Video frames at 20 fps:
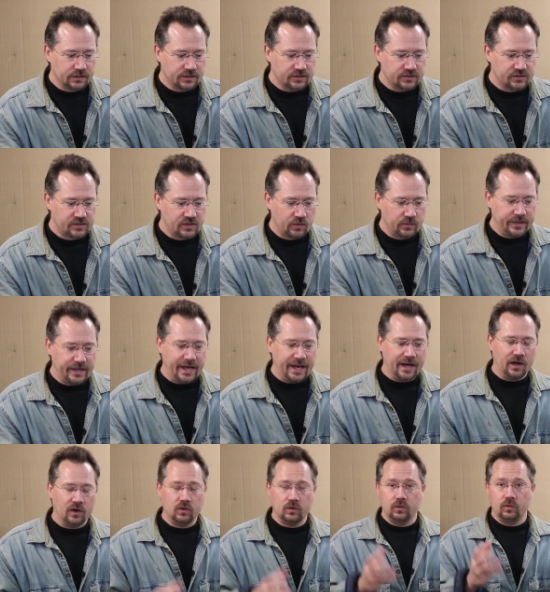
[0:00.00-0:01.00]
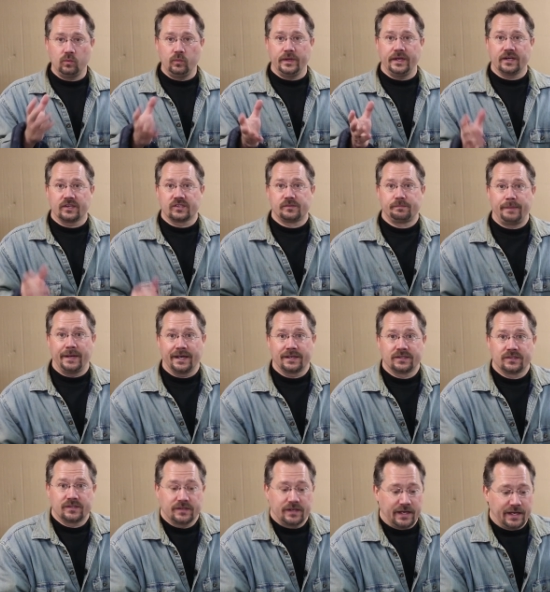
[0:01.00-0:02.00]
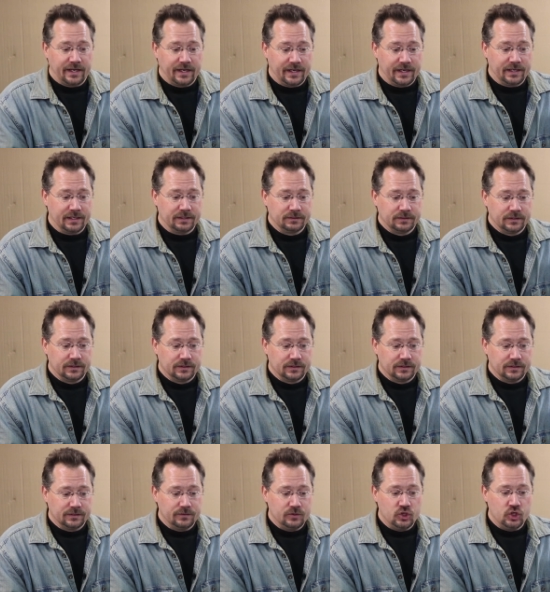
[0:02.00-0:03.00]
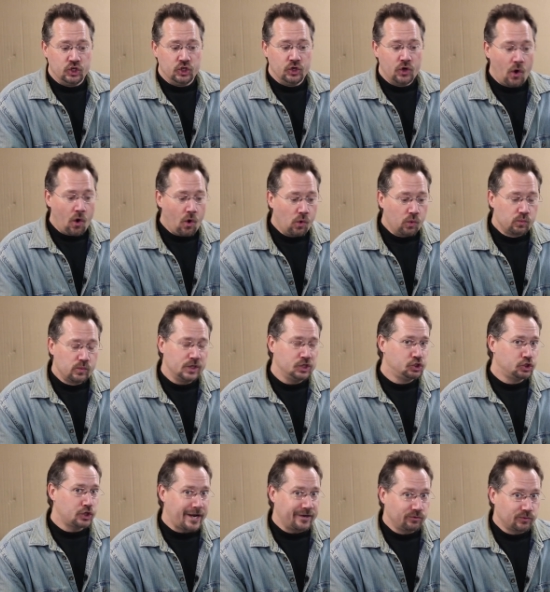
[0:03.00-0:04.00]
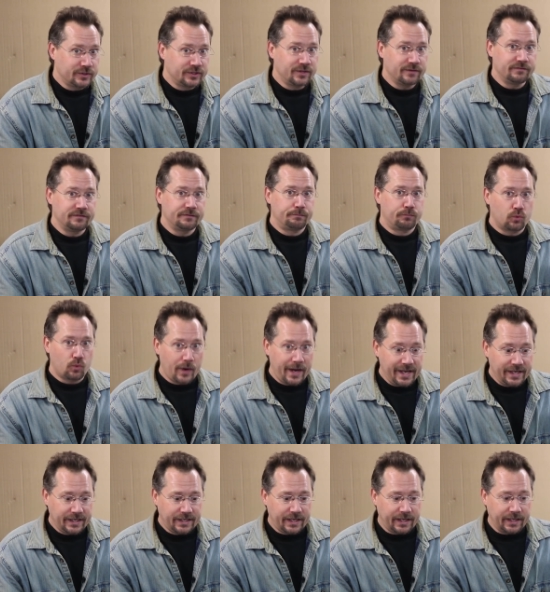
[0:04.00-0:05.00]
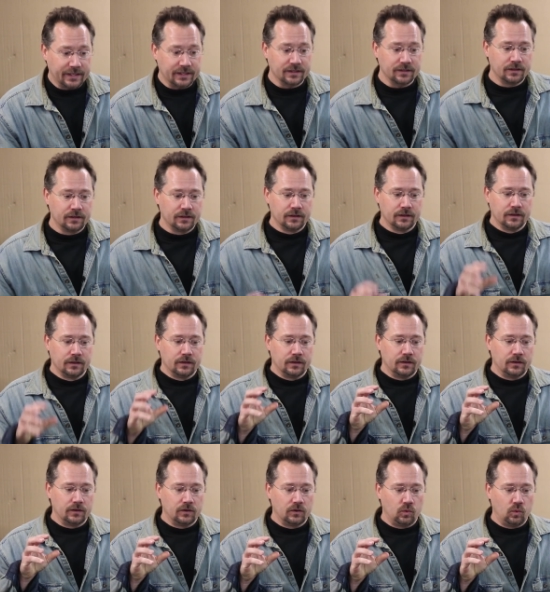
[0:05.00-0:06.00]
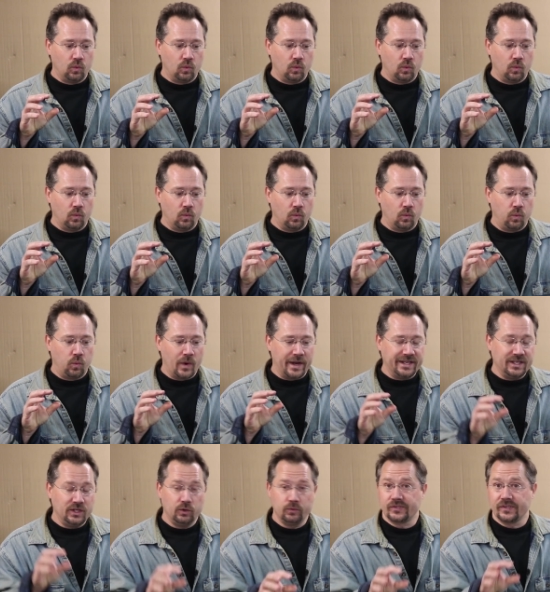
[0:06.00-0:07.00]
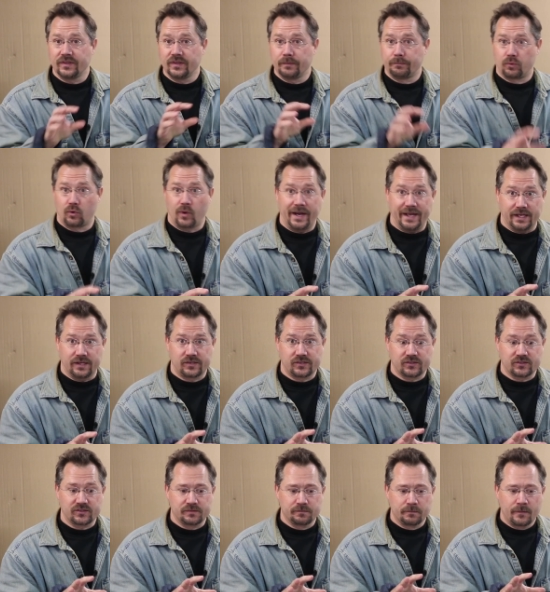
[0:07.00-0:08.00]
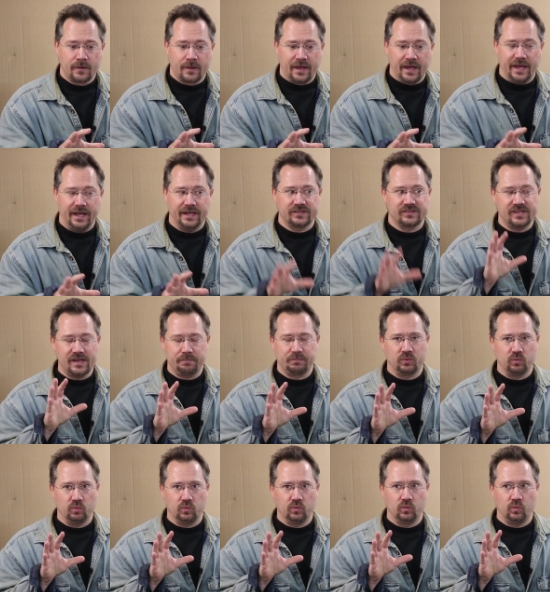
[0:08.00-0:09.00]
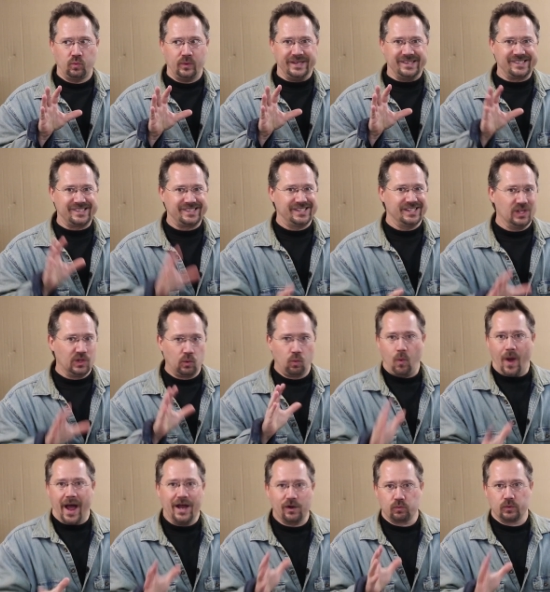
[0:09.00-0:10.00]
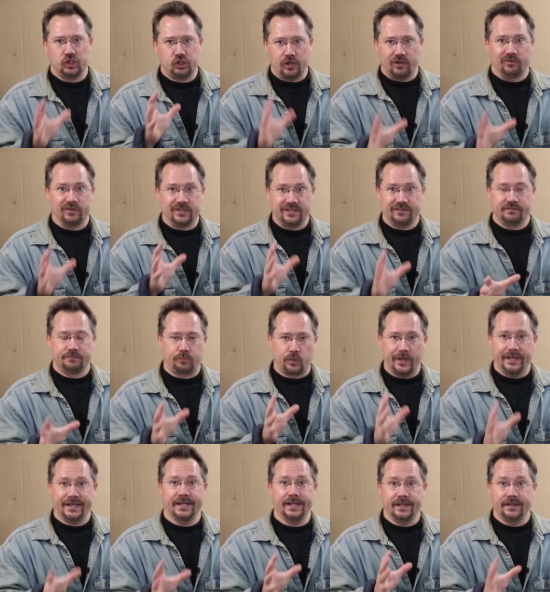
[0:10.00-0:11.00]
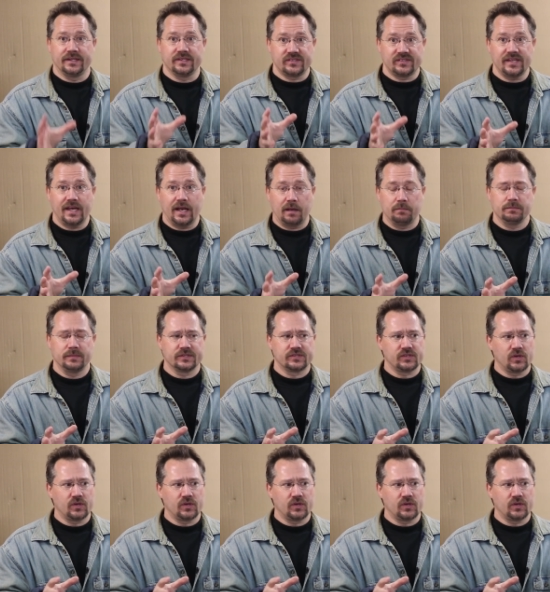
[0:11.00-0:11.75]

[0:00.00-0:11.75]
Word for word: So now we expect no regenerative braking when using the brakes, except we still want regenerative braking in this setup.